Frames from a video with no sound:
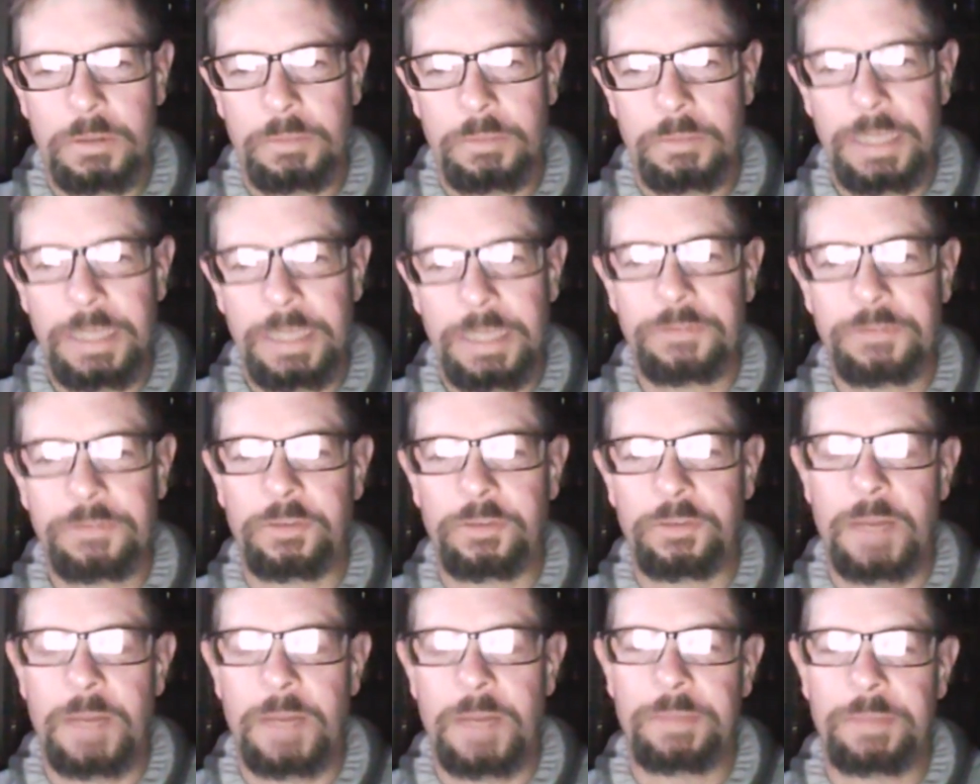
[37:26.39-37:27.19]
But that's
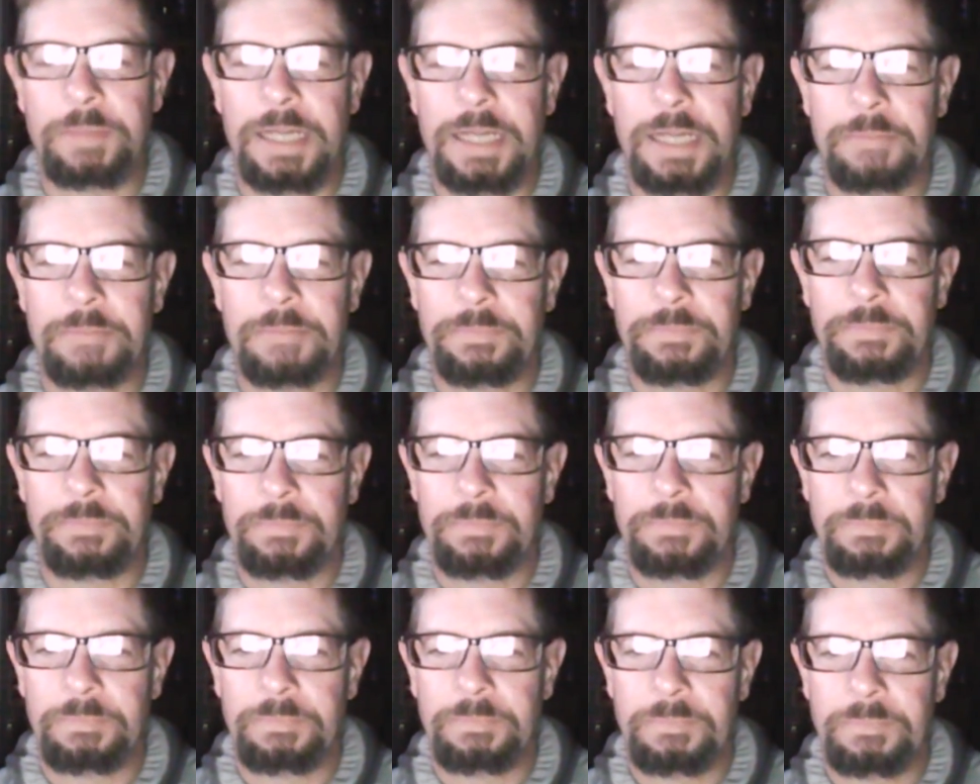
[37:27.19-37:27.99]
just my opinion. I'm
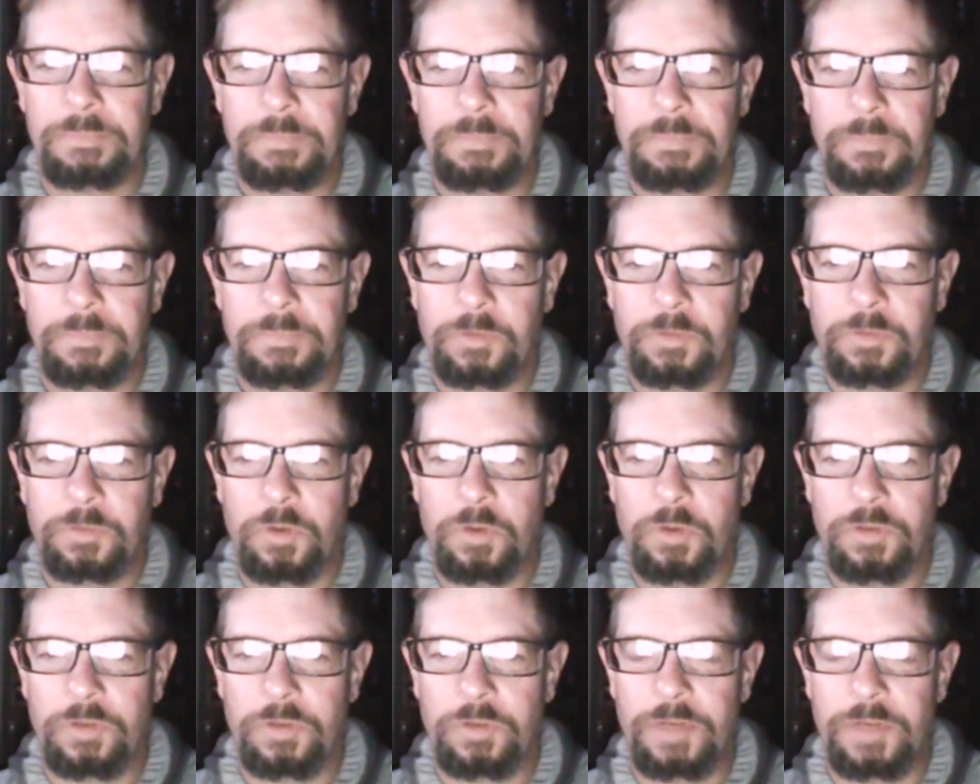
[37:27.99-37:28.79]

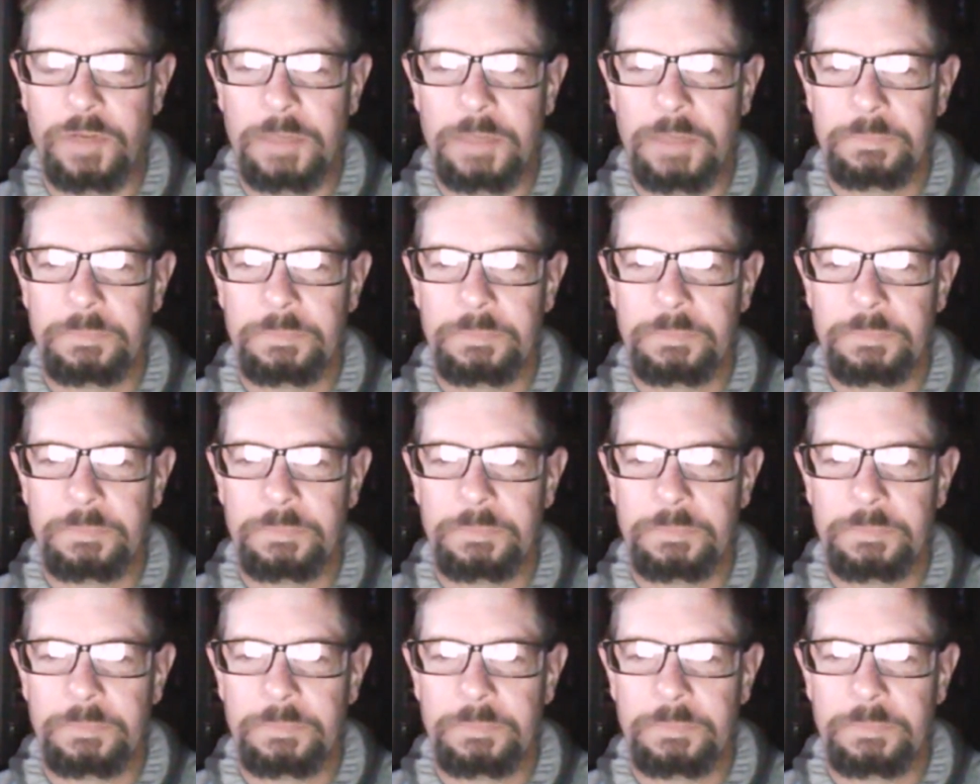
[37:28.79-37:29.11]
sort of a,